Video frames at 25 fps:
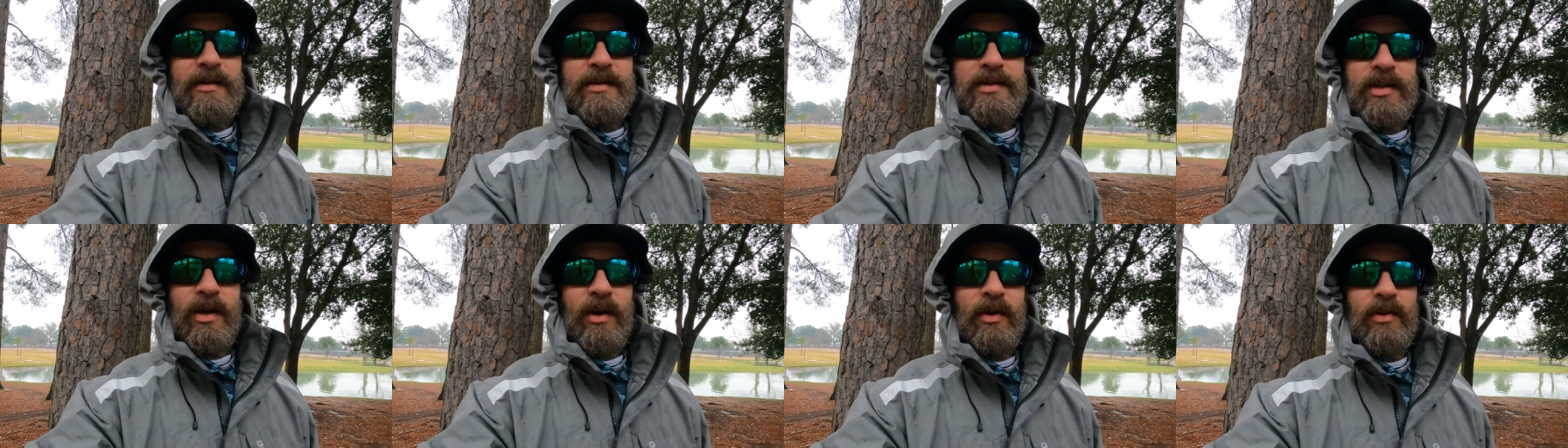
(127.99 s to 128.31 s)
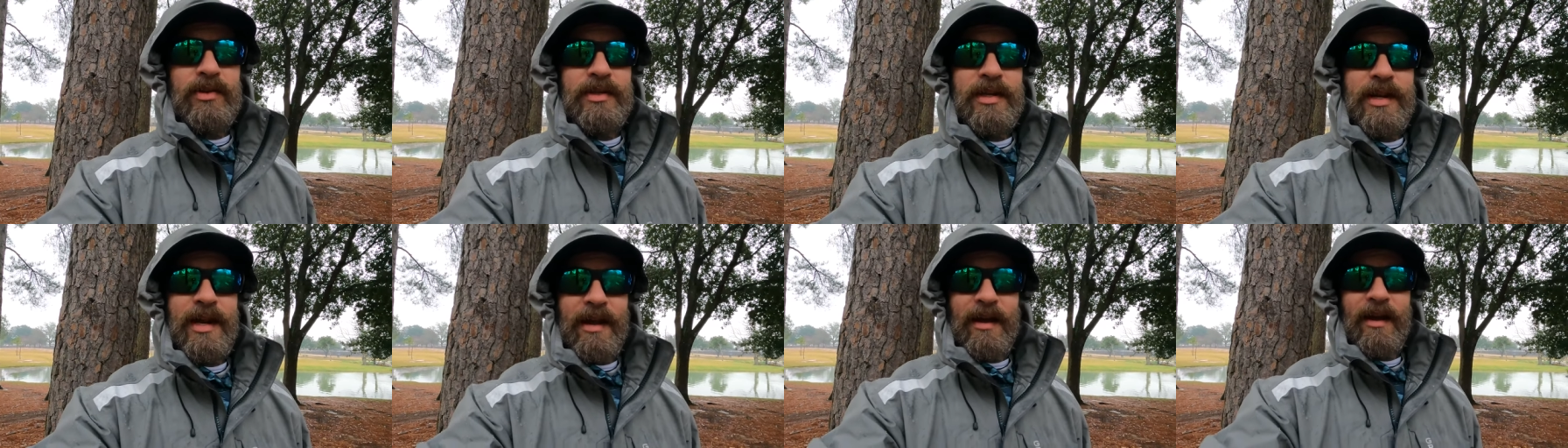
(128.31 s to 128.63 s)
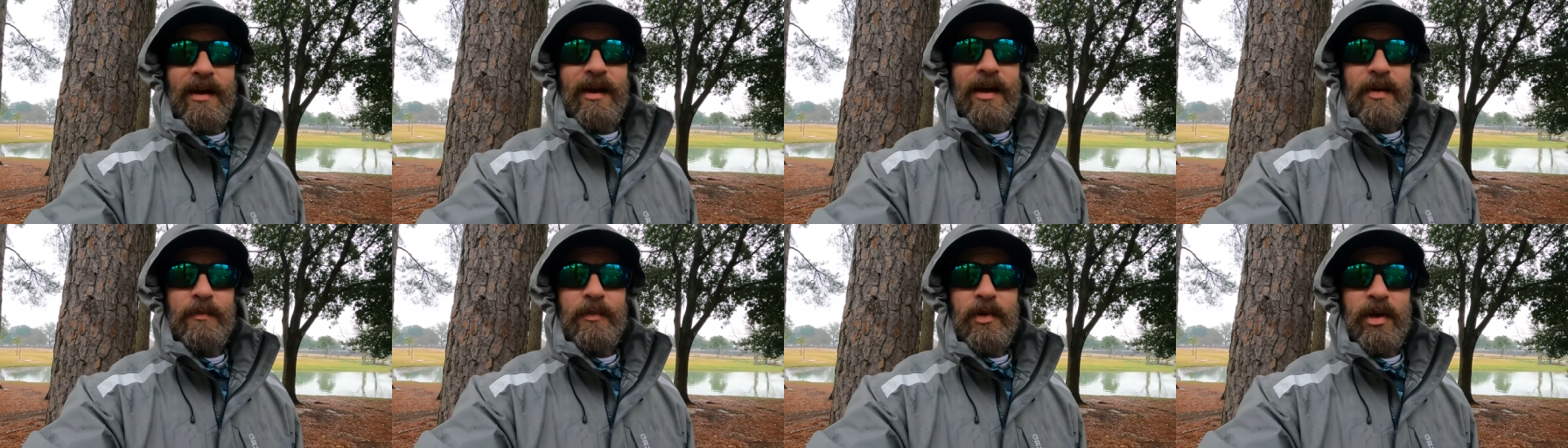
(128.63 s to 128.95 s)
So
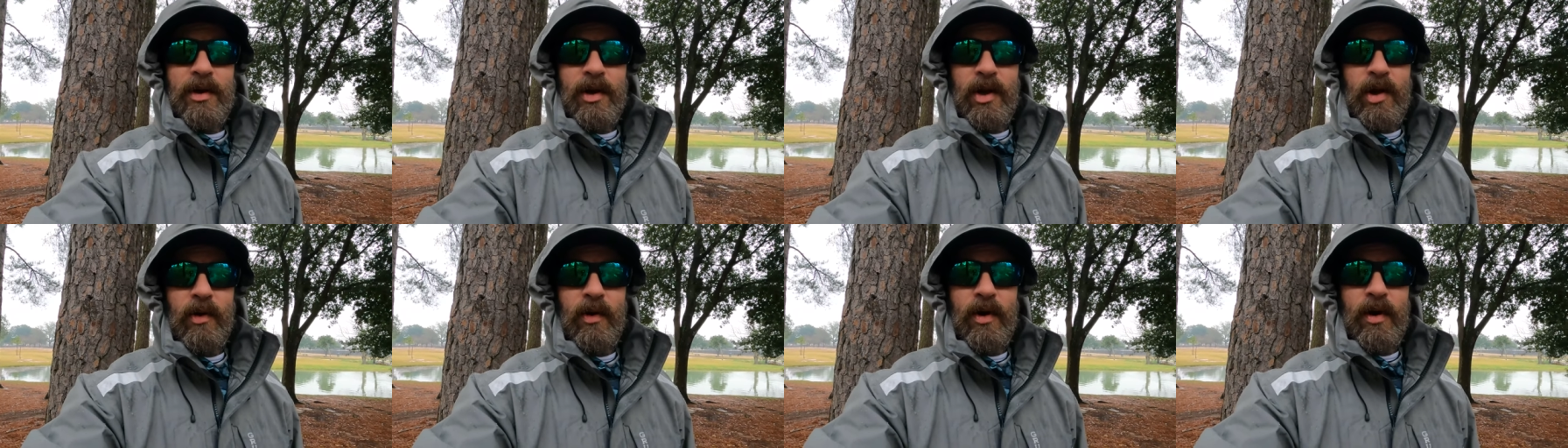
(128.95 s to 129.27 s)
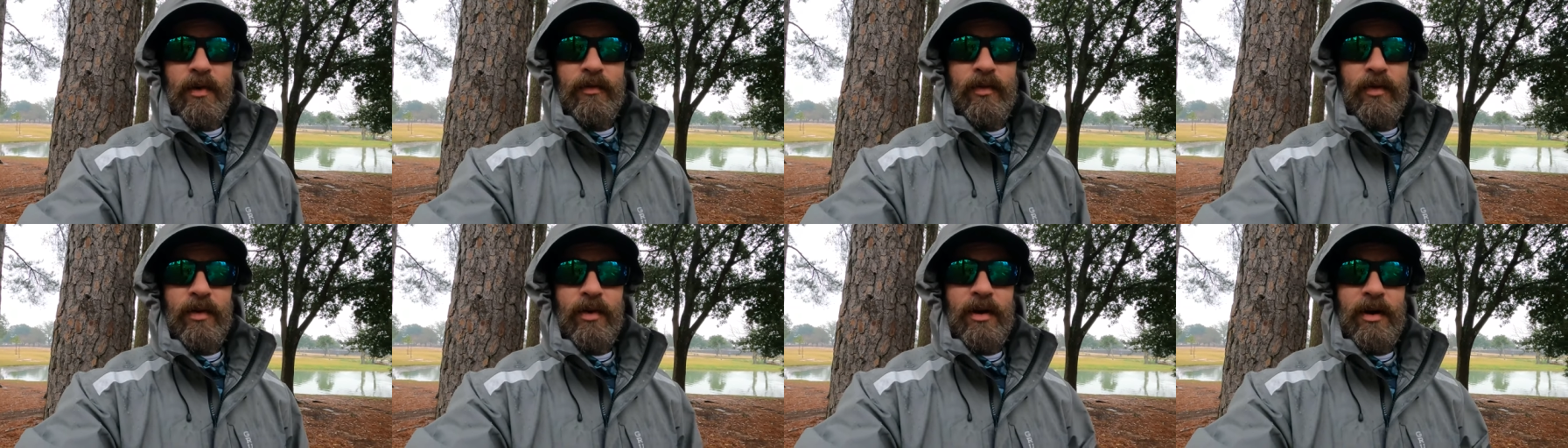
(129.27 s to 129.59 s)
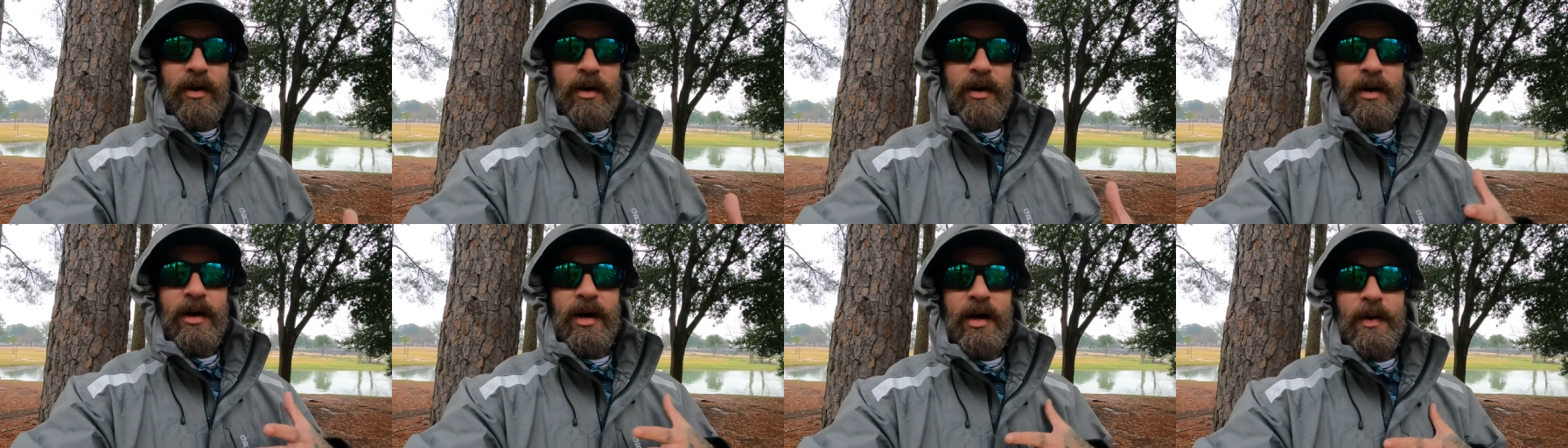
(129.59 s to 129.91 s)
today I am going to go over
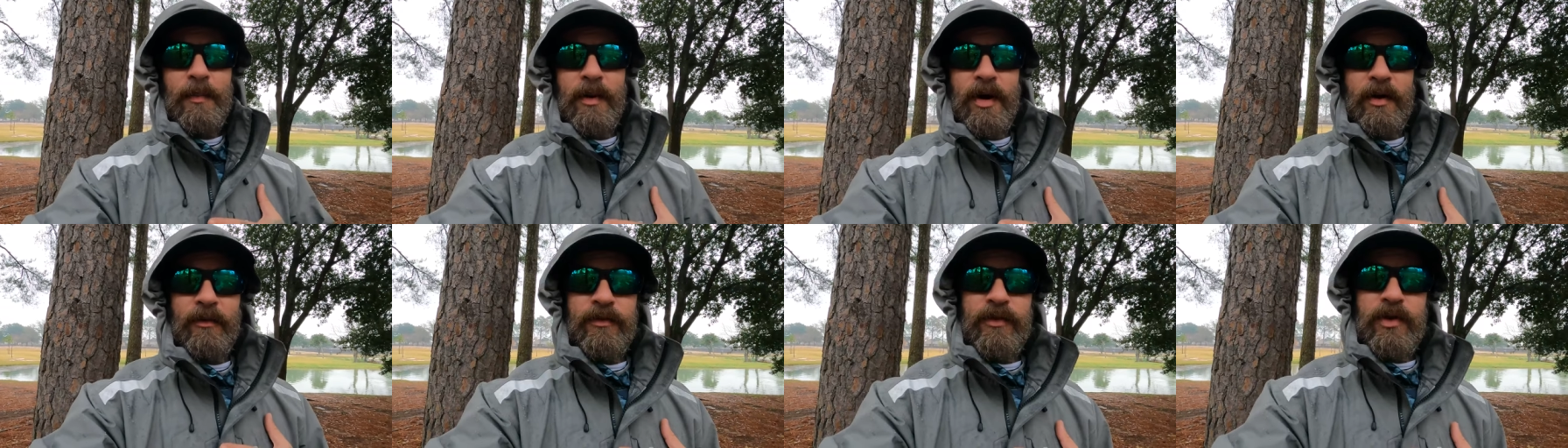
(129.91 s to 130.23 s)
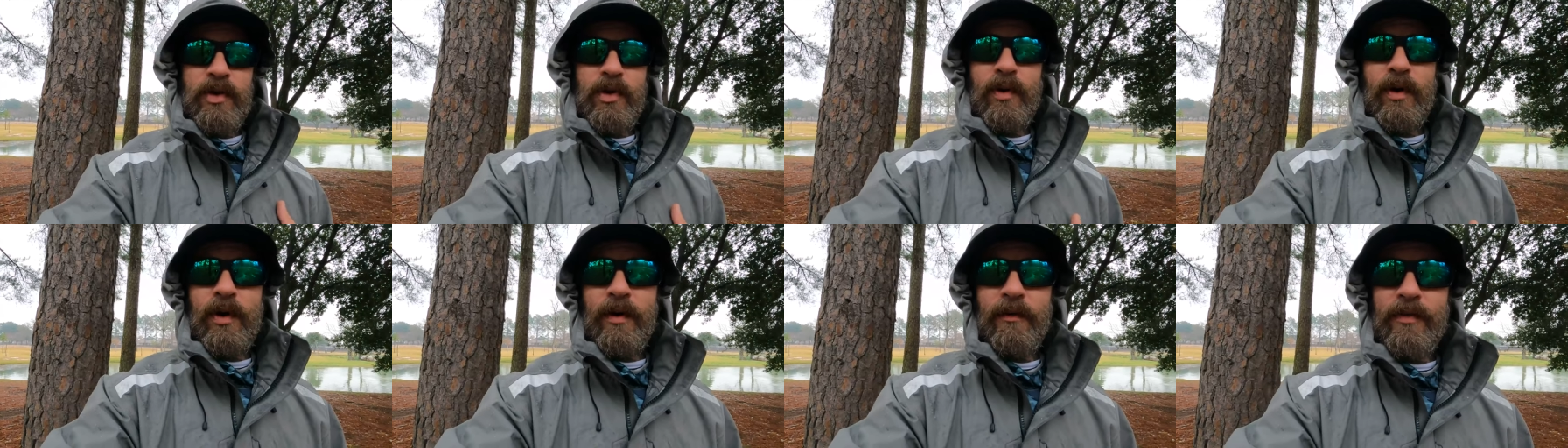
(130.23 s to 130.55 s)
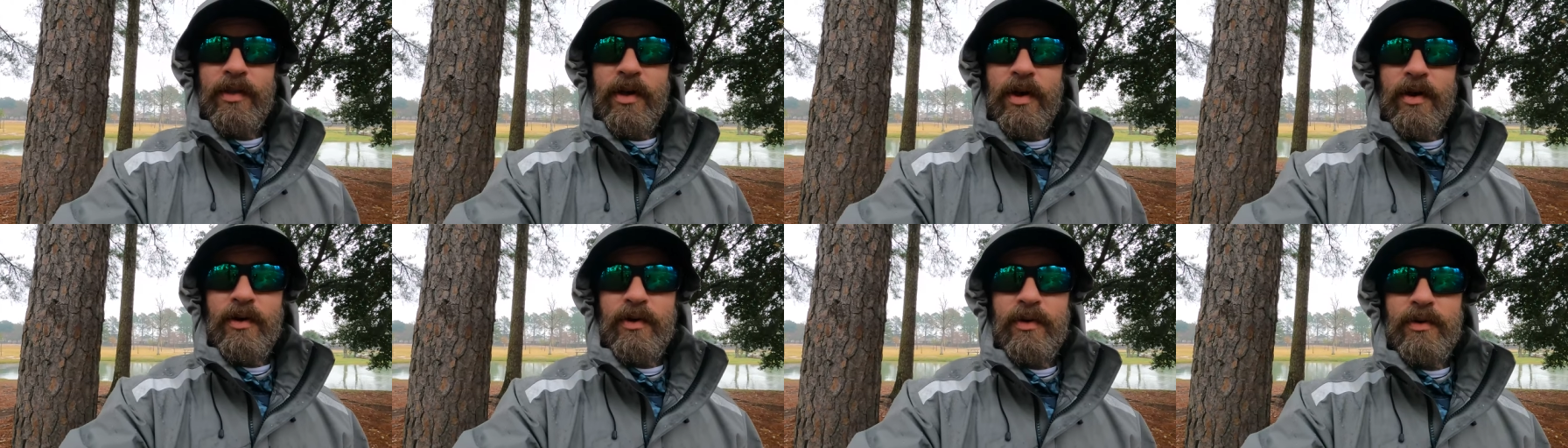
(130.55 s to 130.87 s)
um, a few
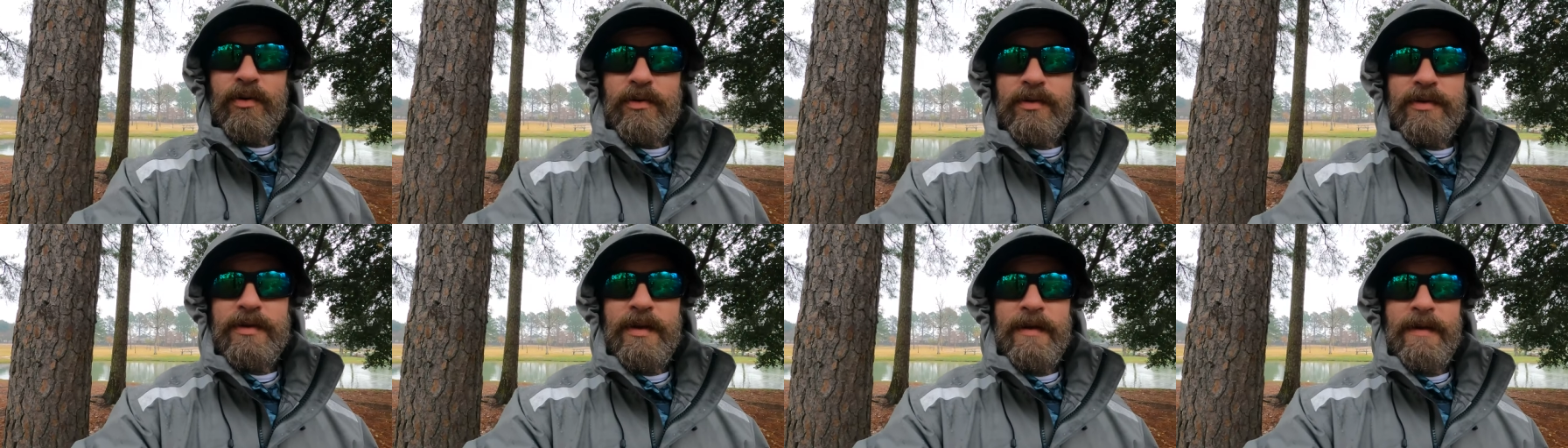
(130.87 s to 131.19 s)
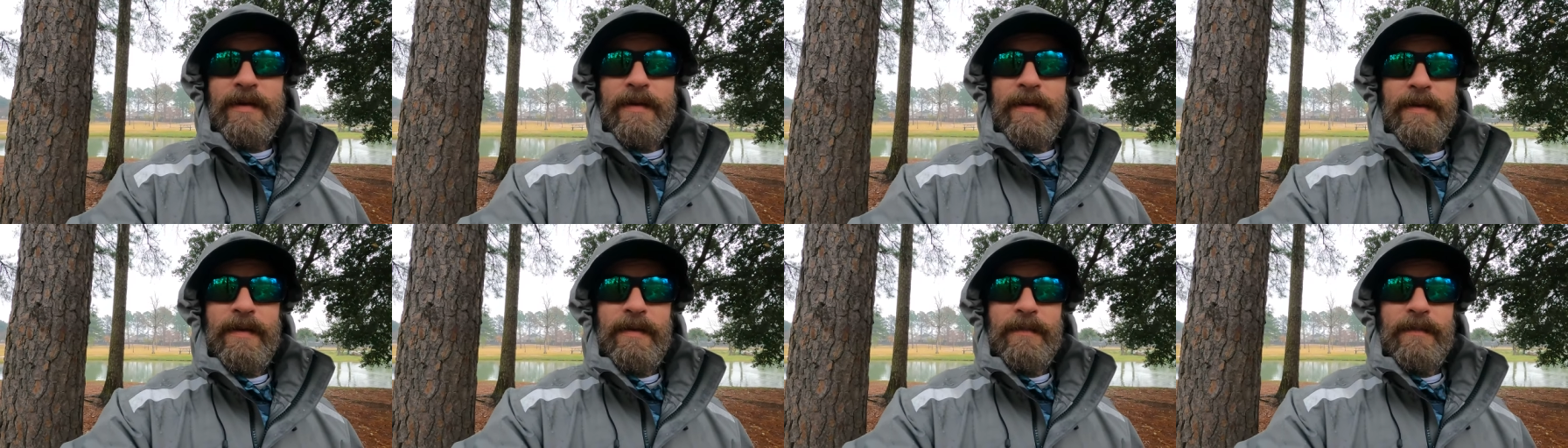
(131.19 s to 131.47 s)
of those